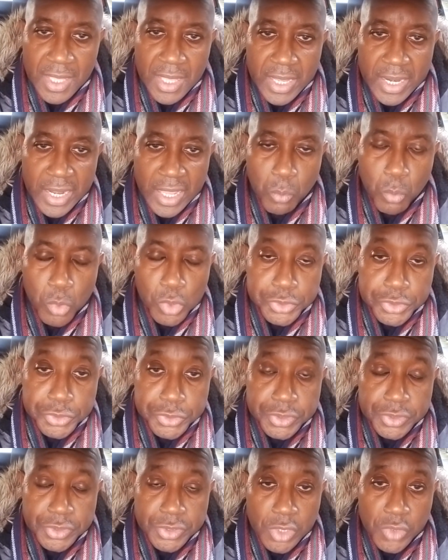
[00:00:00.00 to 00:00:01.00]
And I want you
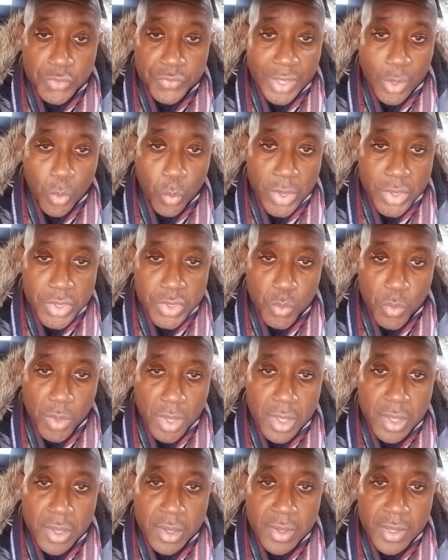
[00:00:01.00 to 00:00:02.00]
to know that where you
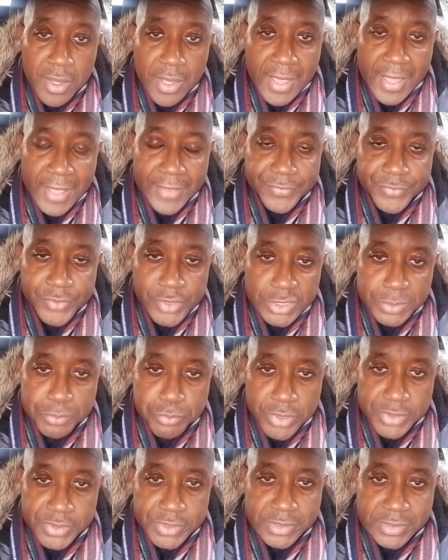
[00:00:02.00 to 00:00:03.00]
are at this
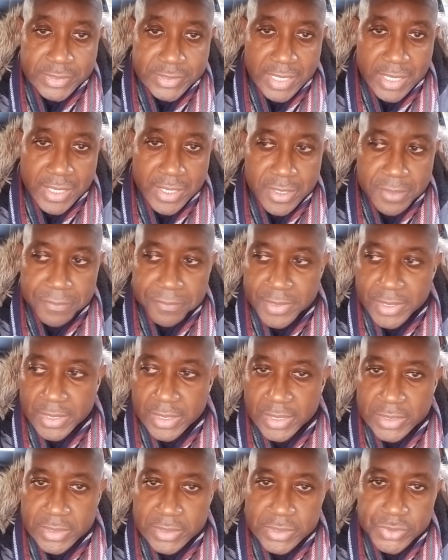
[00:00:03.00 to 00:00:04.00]
present time
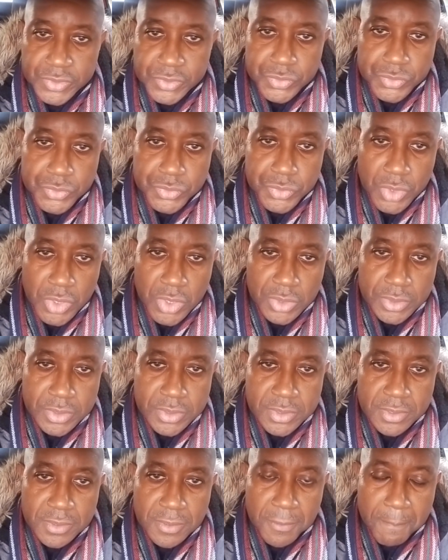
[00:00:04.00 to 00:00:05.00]
is
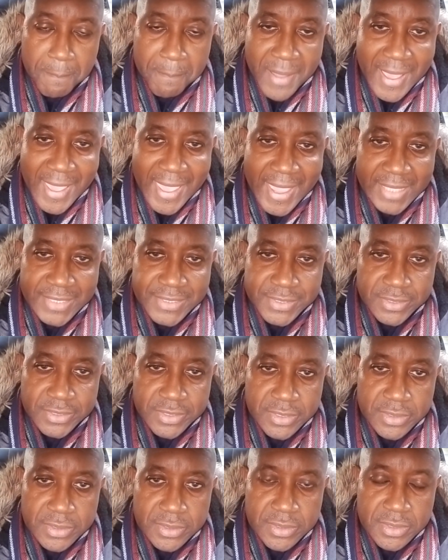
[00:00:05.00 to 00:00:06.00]
not by
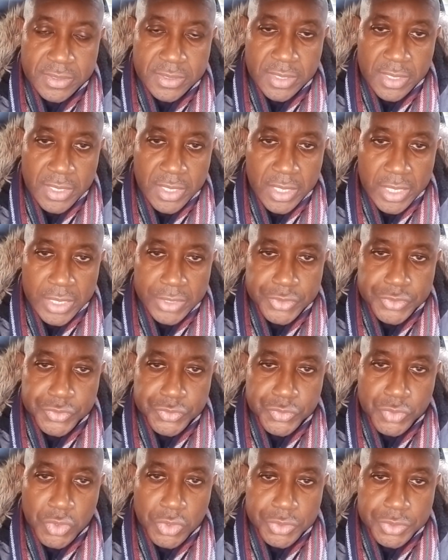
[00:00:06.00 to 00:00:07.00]
accident,
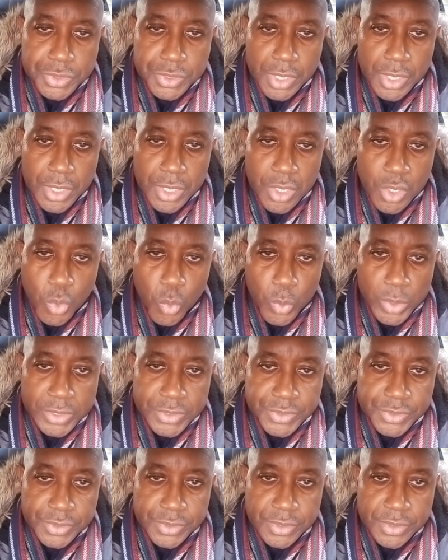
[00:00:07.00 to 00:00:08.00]
it's not a
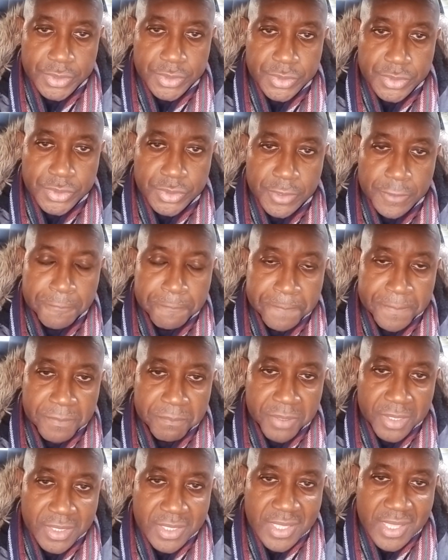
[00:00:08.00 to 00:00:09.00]
coincidence,
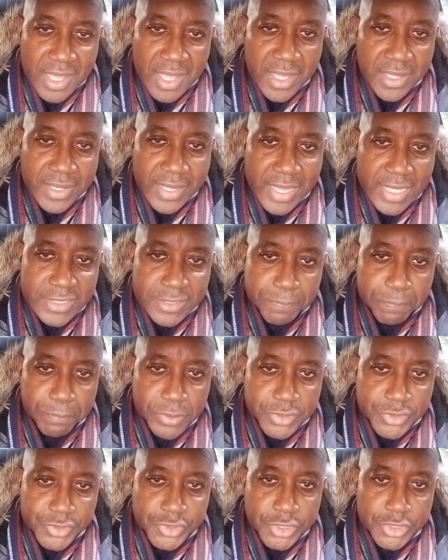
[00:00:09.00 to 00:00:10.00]
but God has
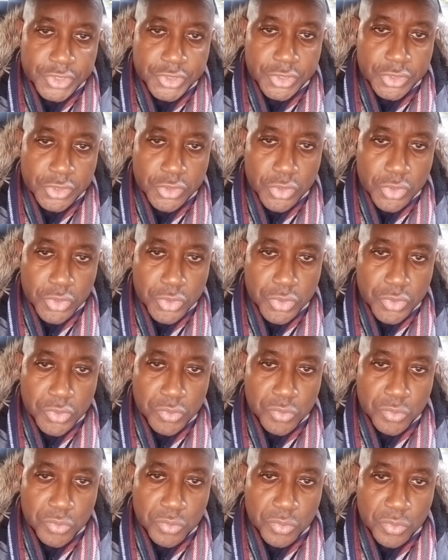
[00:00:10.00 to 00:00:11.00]
positioned
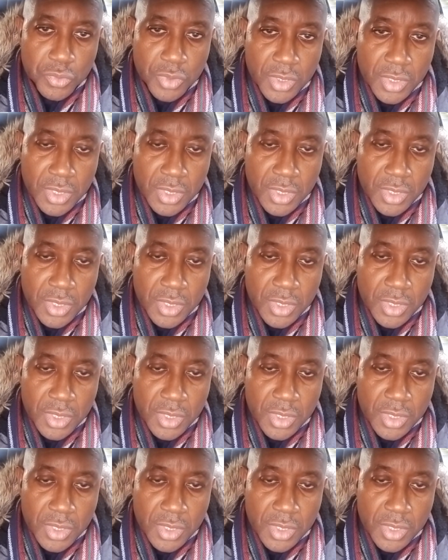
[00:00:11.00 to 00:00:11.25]
you